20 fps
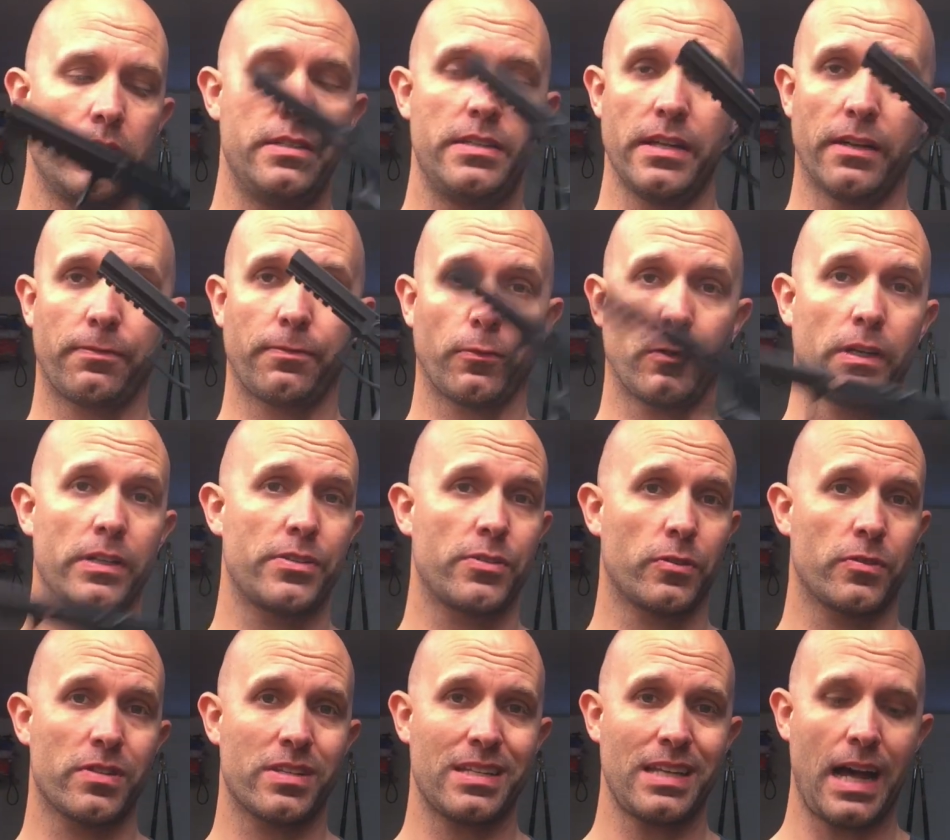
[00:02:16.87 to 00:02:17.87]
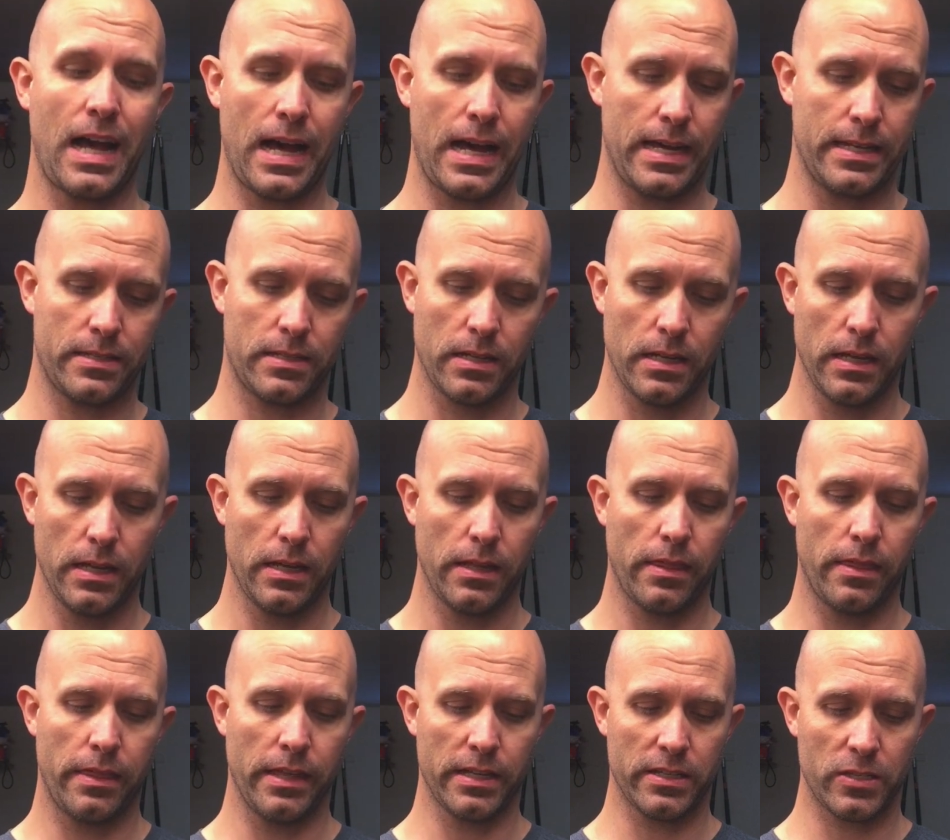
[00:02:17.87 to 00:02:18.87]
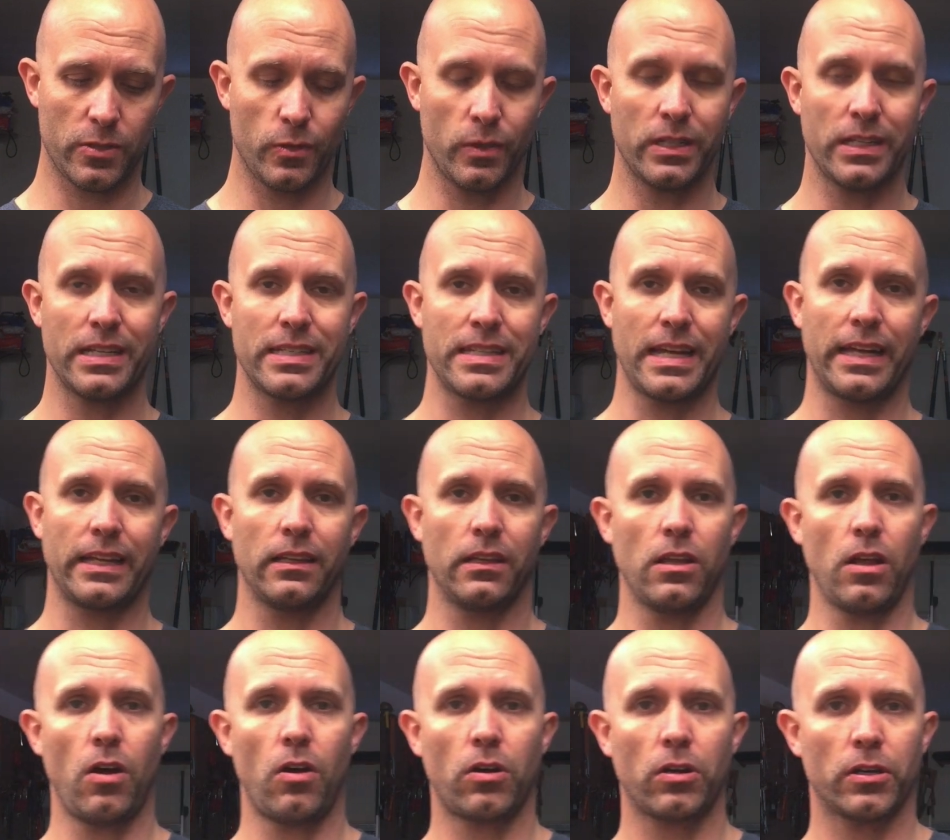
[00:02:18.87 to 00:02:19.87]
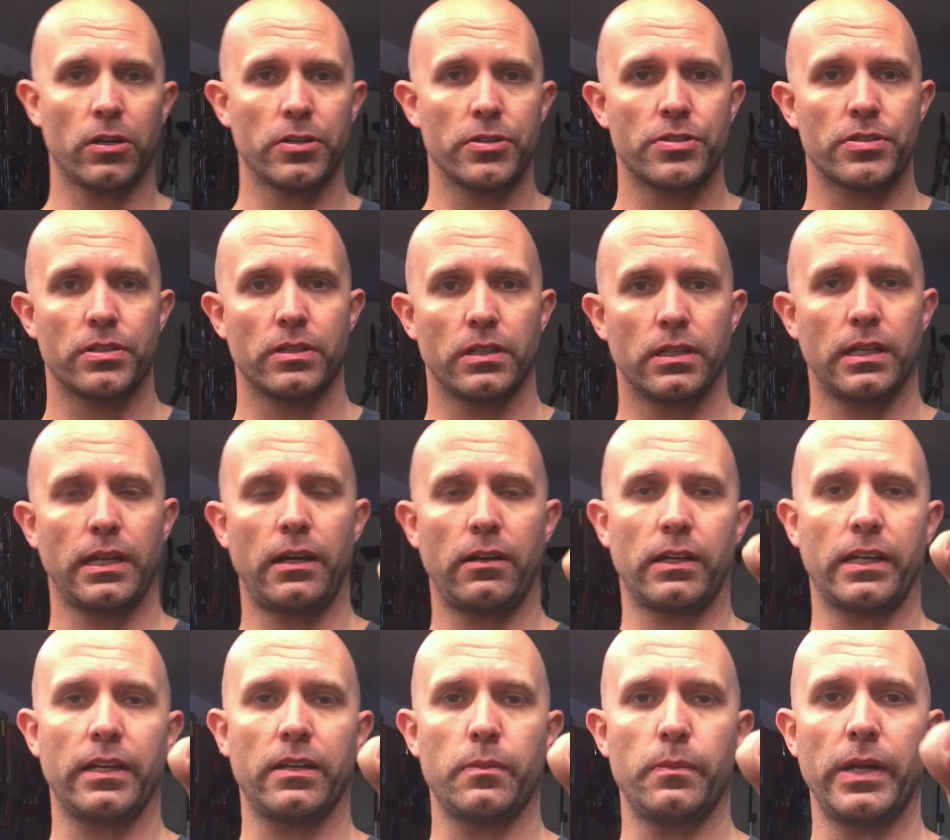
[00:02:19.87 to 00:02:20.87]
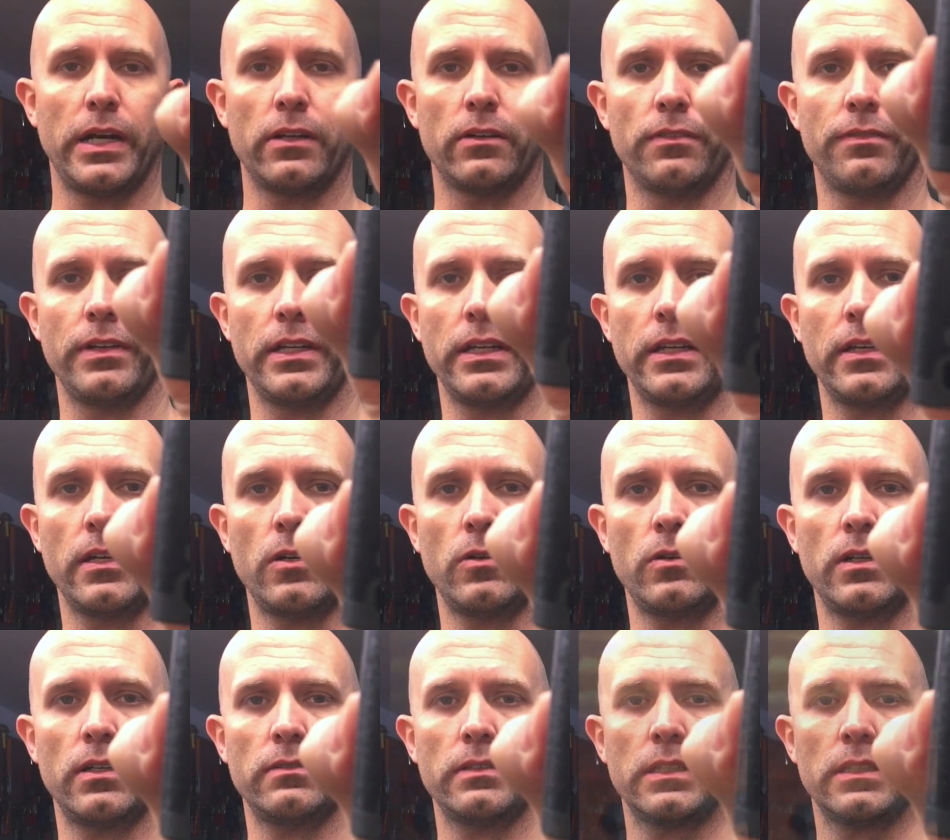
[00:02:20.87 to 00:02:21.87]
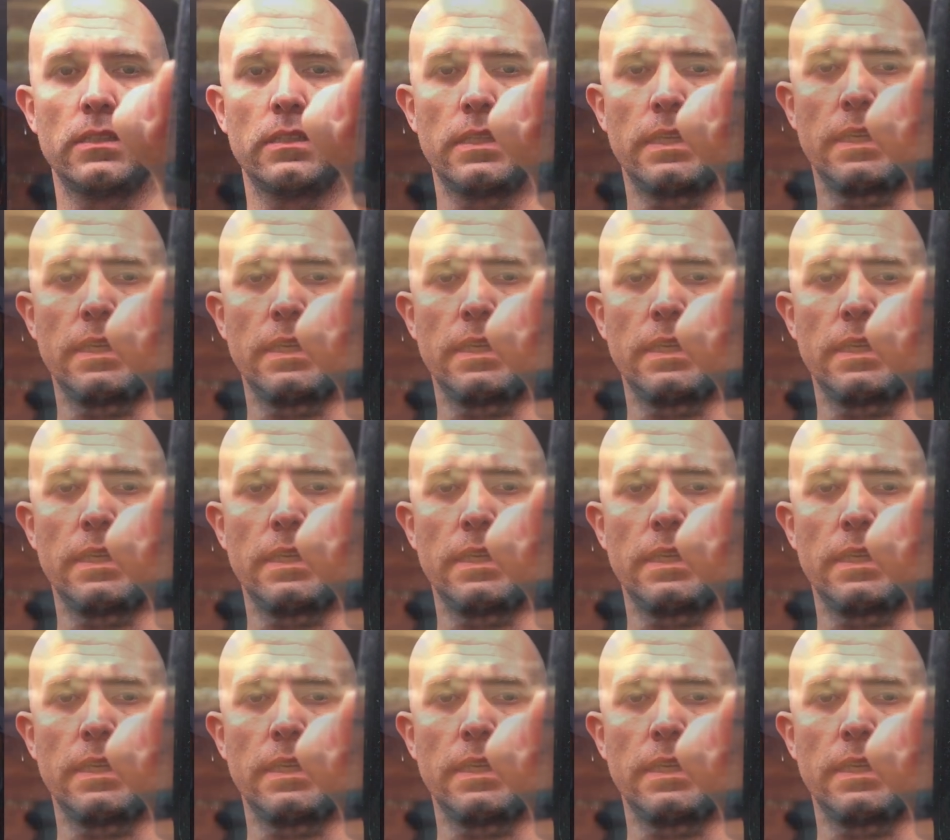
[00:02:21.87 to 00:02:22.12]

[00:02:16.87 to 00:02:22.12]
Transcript: differential size. This one is a large. I'll get a better video of it